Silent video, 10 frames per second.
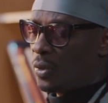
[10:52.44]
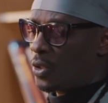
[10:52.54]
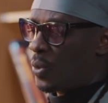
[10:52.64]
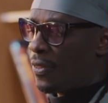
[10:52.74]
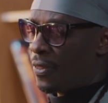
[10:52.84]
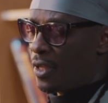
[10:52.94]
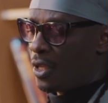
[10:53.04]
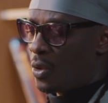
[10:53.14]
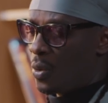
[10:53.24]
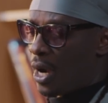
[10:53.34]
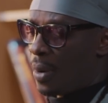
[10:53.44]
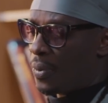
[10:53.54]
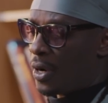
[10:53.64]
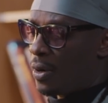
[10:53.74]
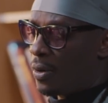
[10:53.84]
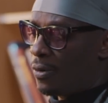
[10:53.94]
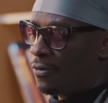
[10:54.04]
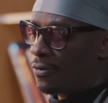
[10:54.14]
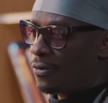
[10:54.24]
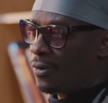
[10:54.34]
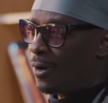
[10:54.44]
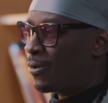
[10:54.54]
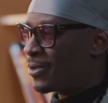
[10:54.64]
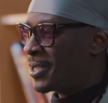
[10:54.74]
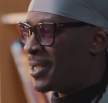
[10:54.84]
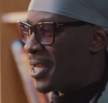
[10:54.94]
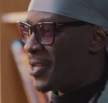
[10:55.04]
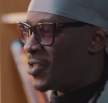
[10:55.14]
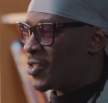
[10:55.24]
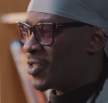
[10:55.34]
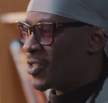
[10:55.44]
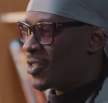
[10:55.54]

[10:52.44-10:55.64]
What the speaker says: what's one thing you are proud of off stage?